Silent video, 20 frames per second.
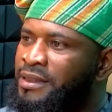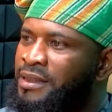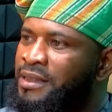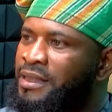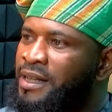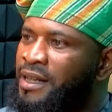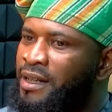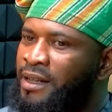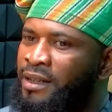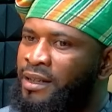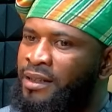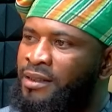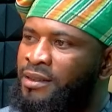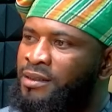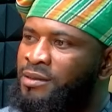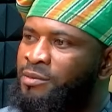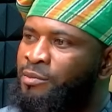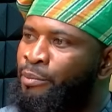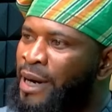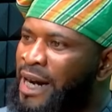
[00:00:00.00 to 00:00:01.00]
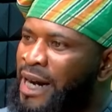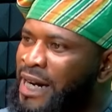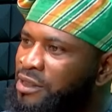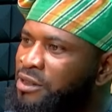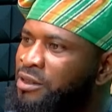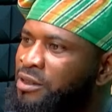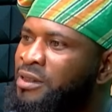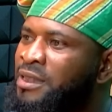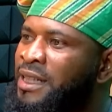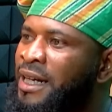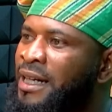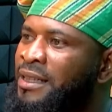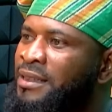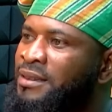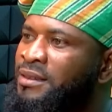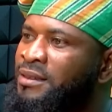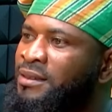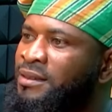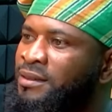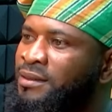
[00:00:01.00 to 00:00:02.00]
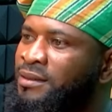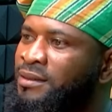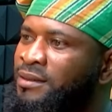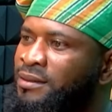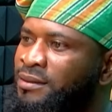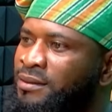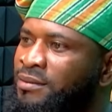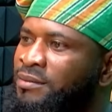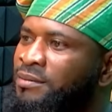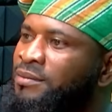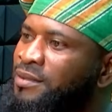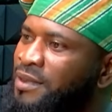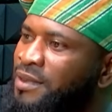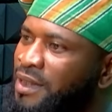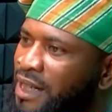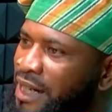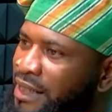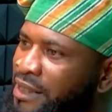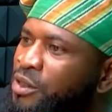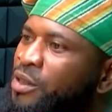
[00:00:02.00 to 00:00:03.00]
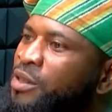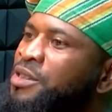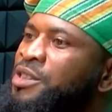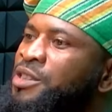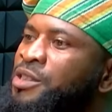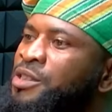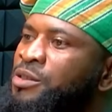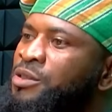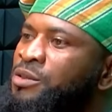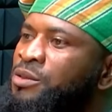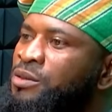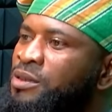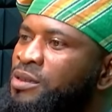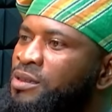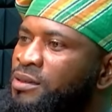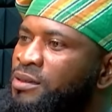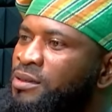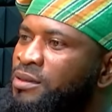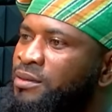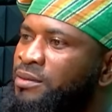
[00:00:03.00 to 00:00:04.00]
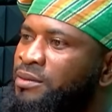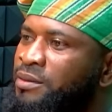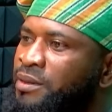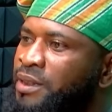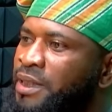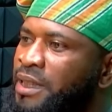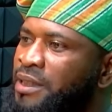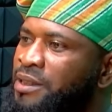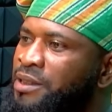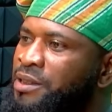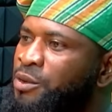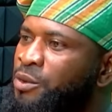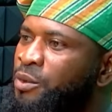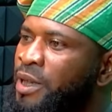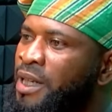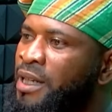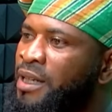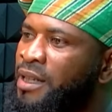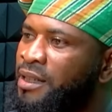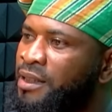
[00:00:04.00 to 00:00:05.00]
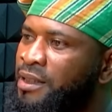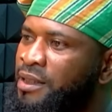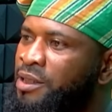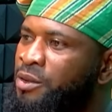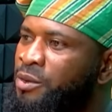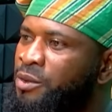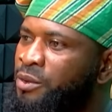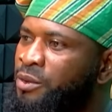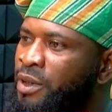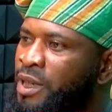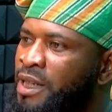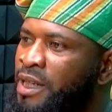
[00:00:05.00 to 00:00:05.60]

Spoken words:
they banked on that and continued in the way